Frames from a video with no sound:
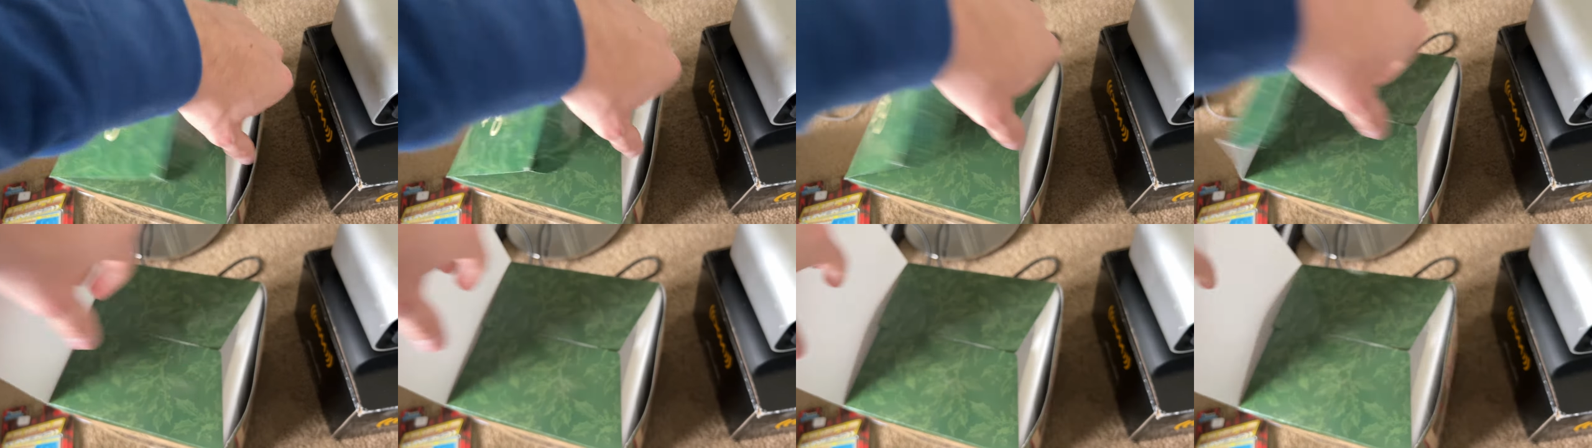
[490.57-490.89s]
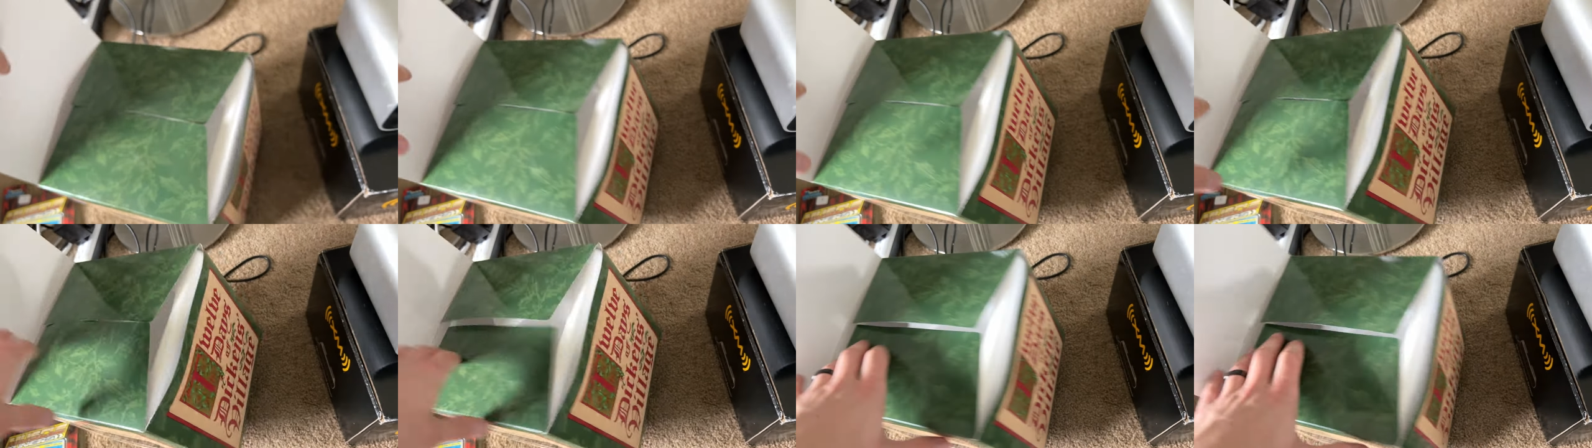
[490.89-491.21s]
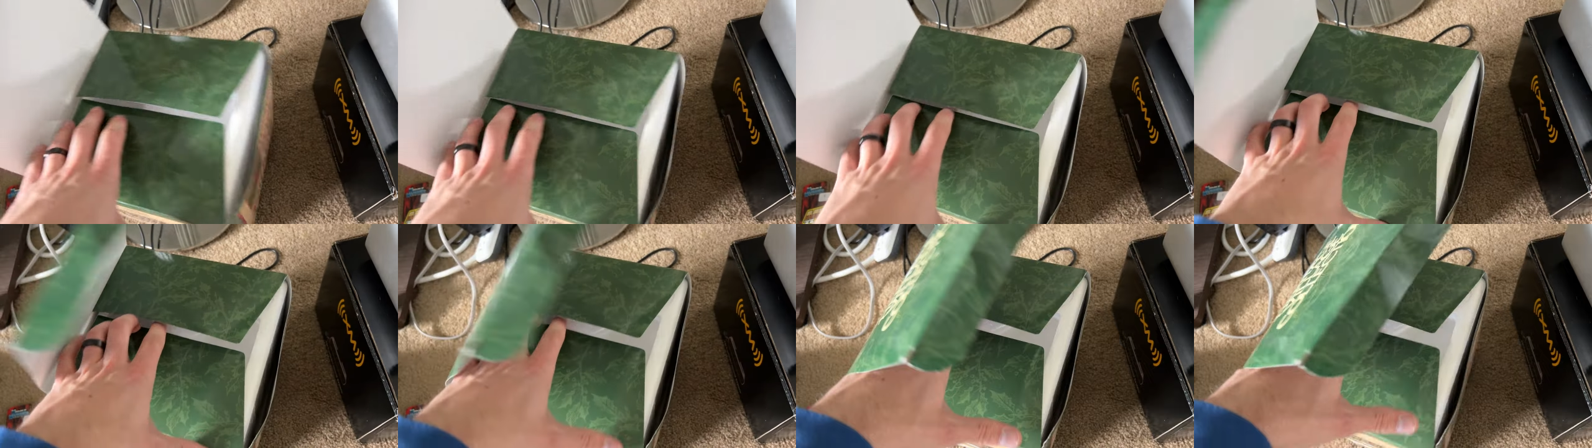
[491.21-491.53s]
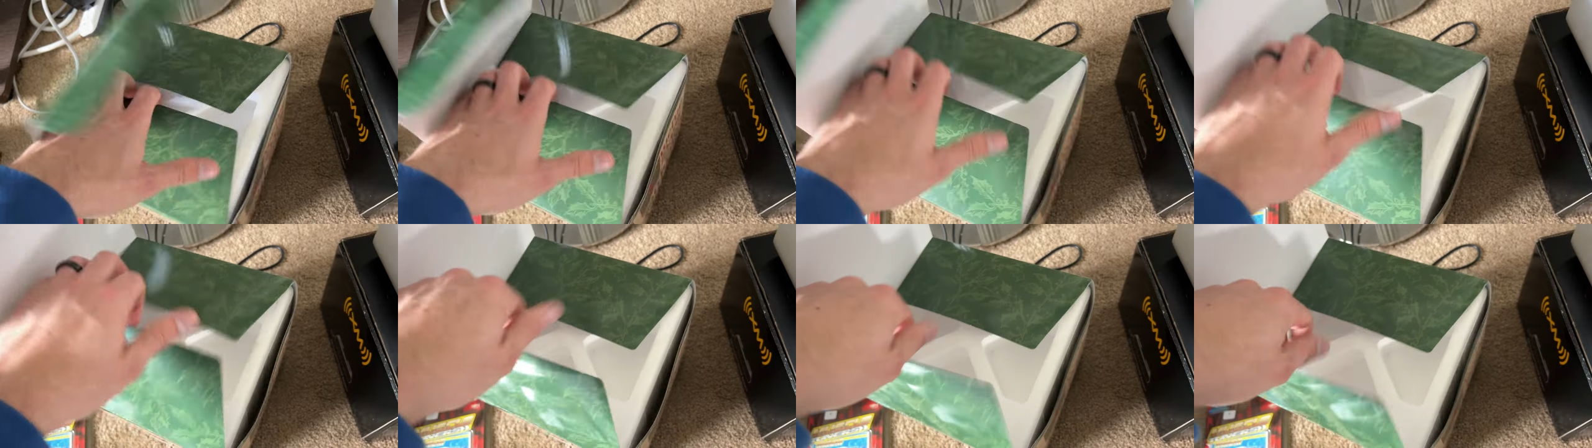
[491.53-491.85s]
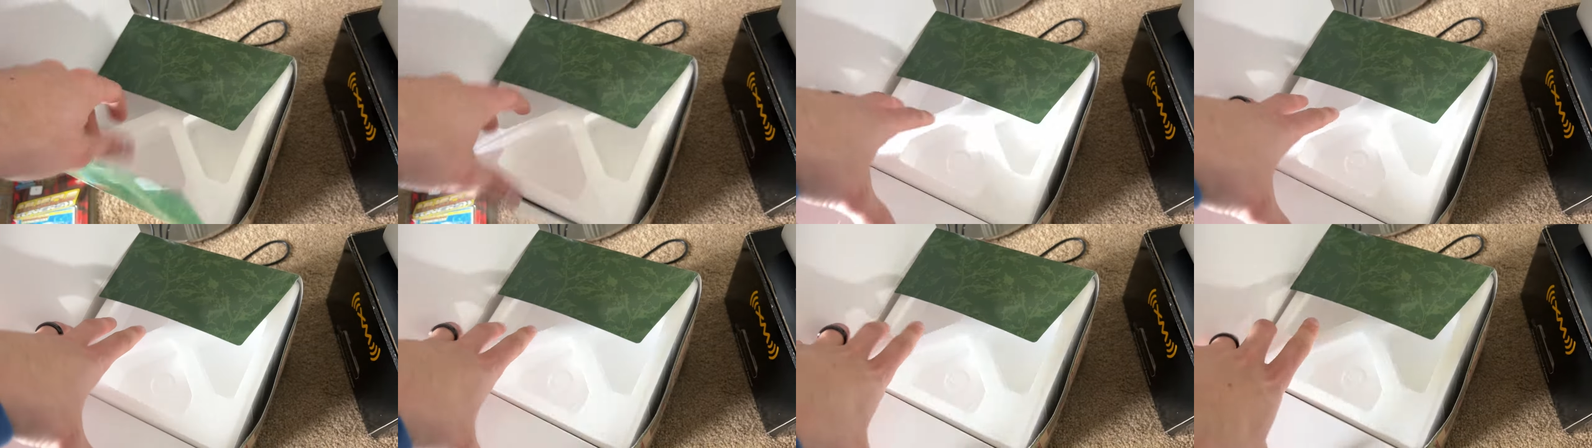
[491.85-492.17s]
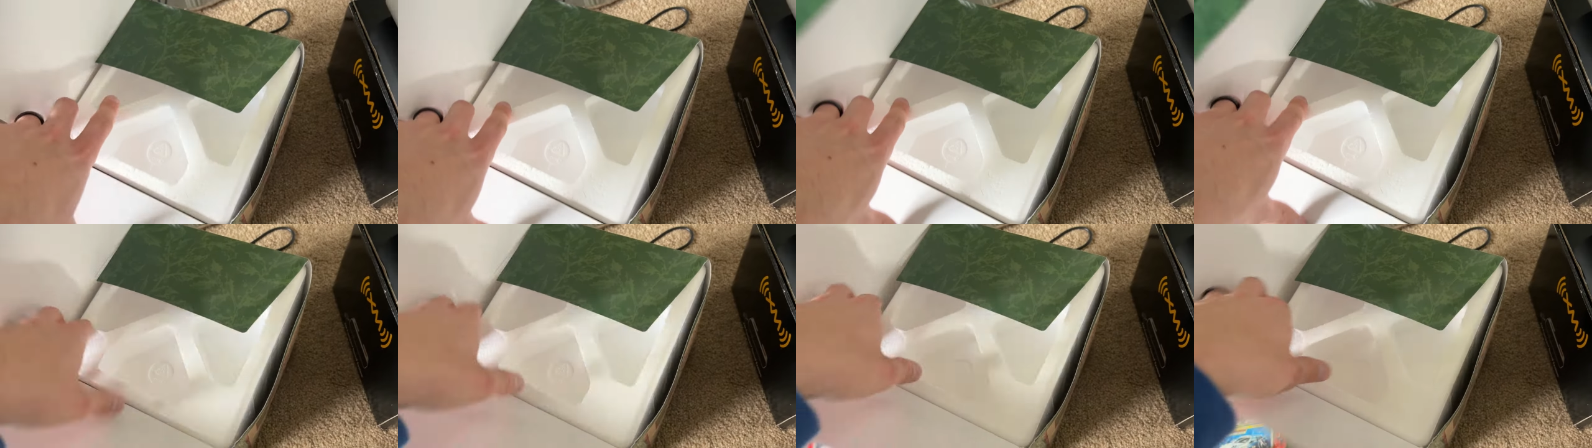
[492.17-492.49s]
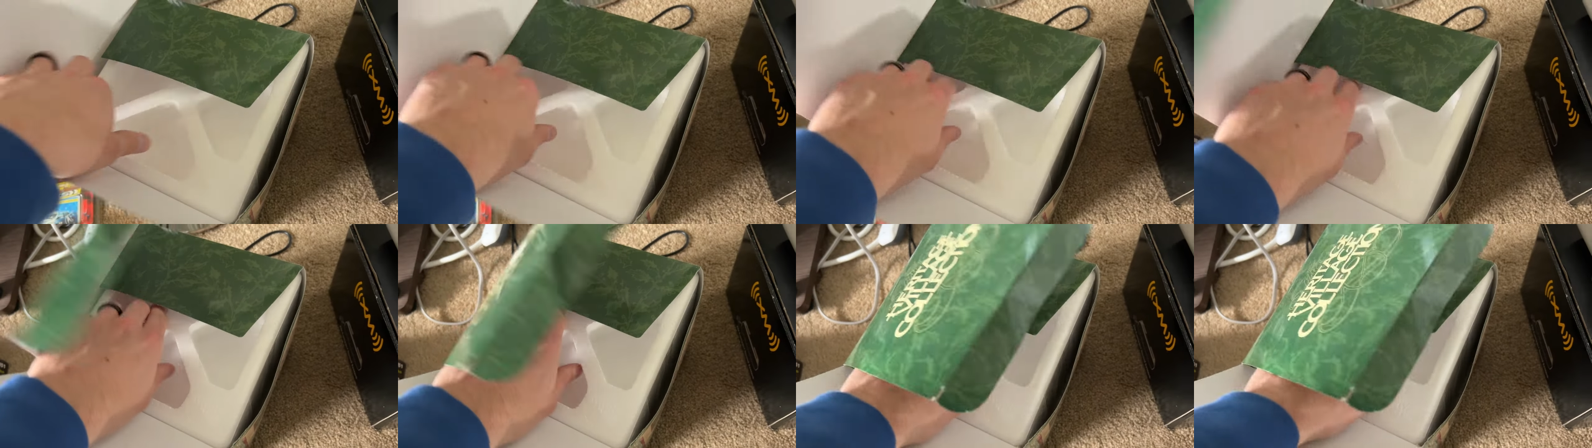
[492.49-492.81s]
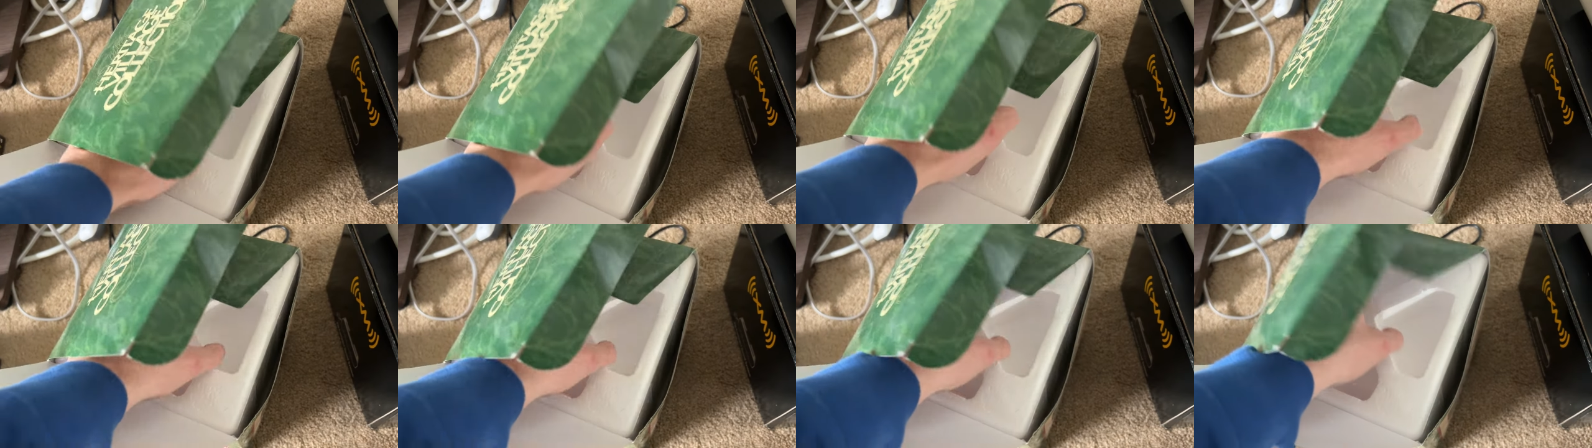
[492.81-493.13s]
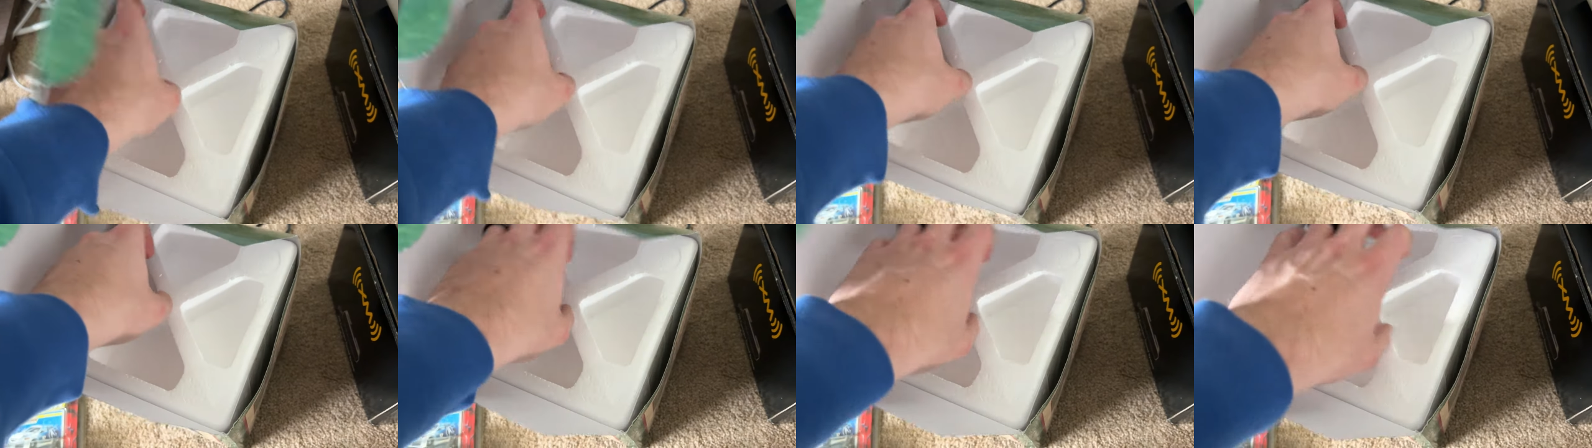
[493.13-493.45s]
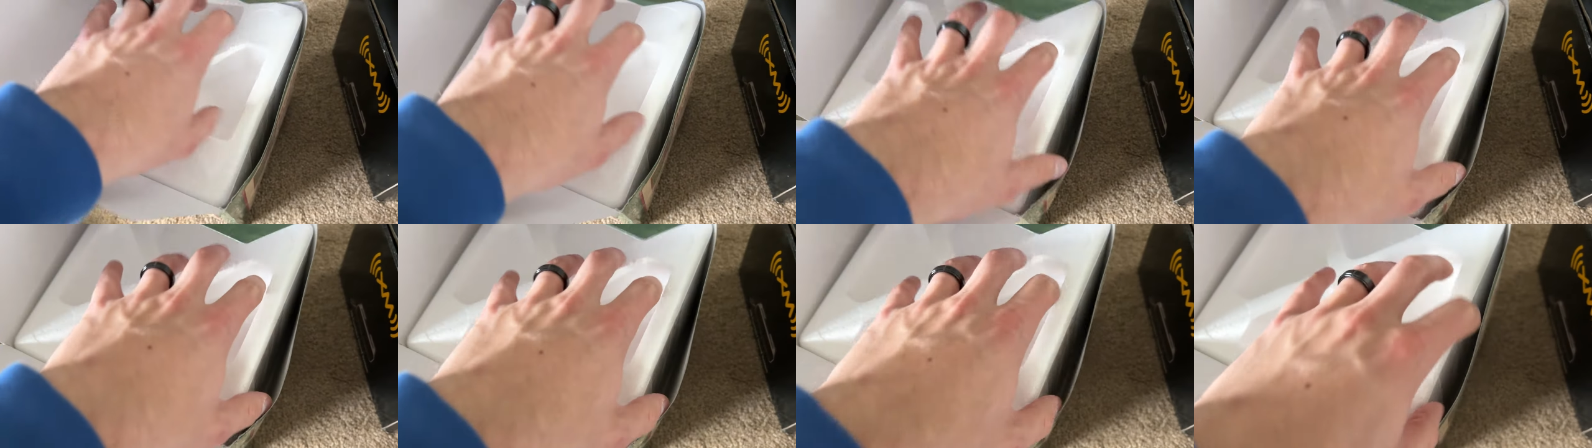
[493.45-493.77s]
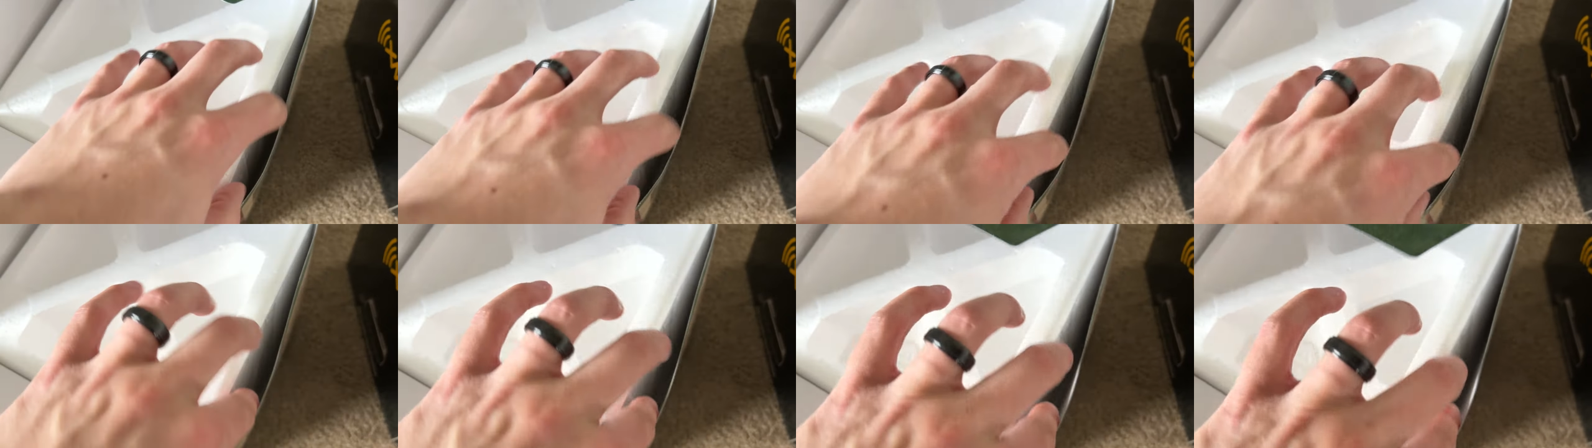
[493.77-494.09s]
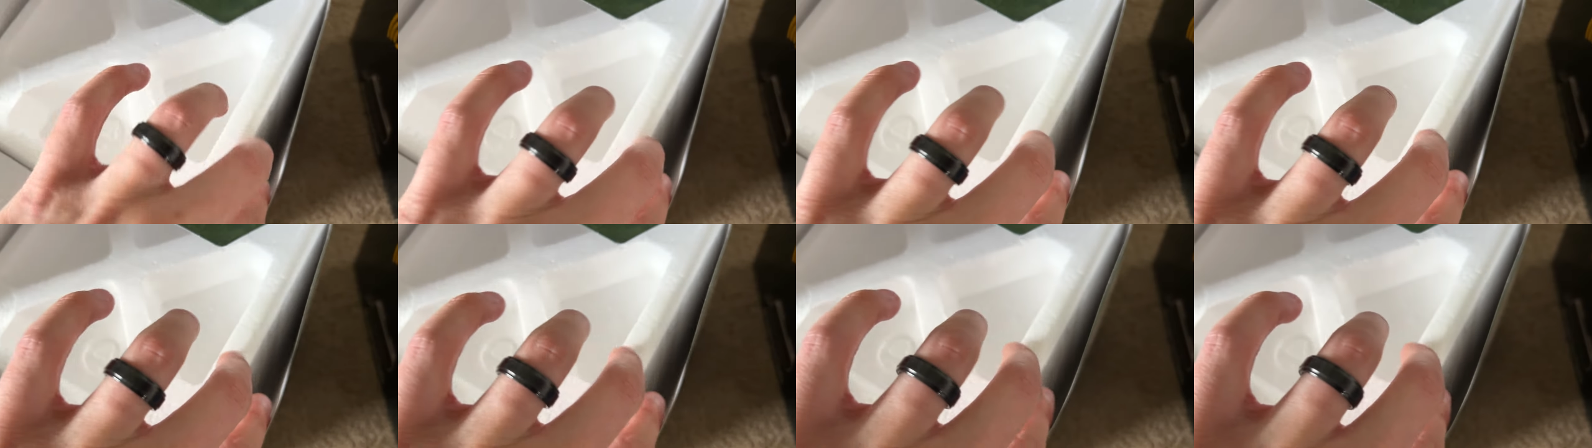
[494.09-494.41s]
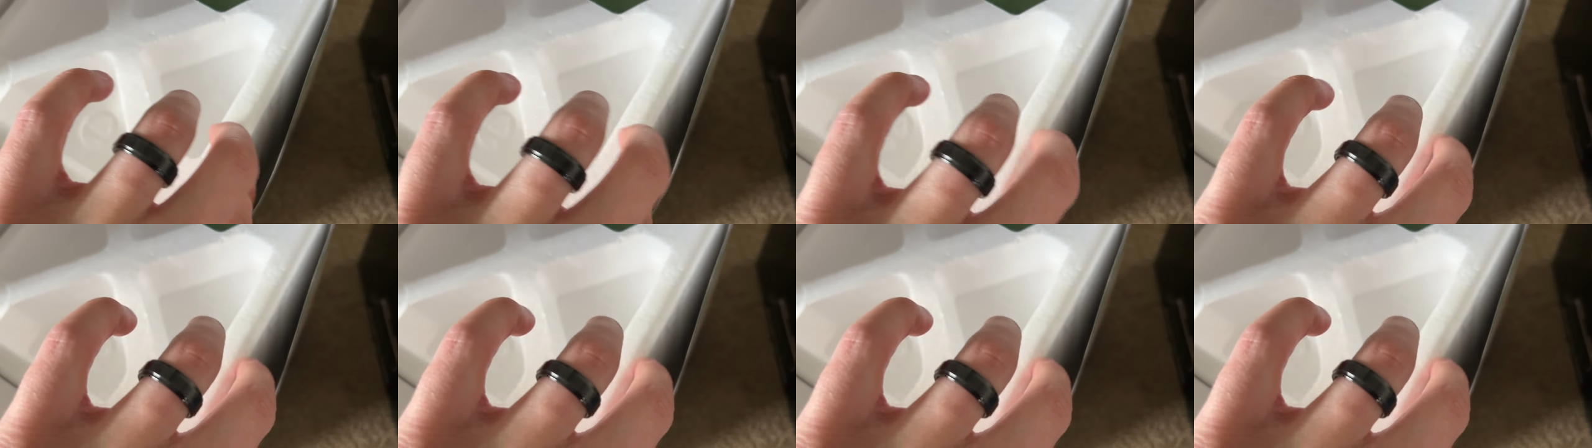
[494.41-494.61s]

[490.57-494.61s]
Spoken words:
Nobody's mouth can be seen.